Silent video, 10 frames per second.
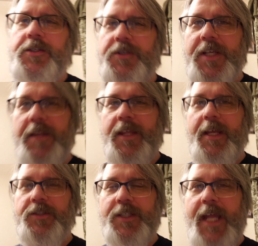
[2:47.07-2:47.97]
interesting
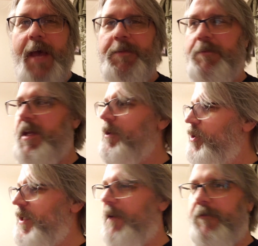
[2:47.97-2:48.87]
thing just happened to me
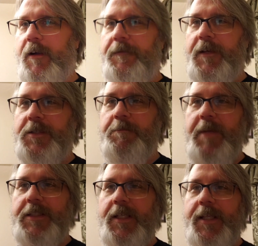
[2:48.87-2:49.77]
just after I finished
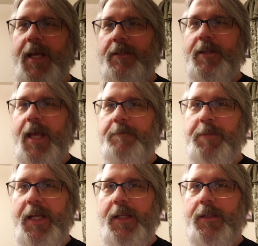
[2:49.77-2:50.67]
mixing that
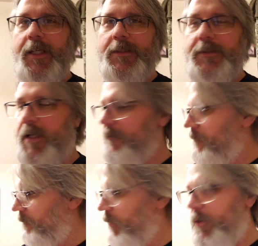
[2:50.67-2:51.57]
Peglyte
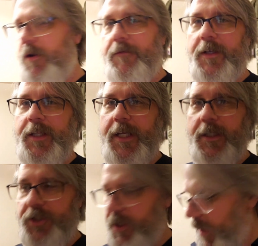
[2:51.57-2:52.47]
stuff. I look over at the kitchen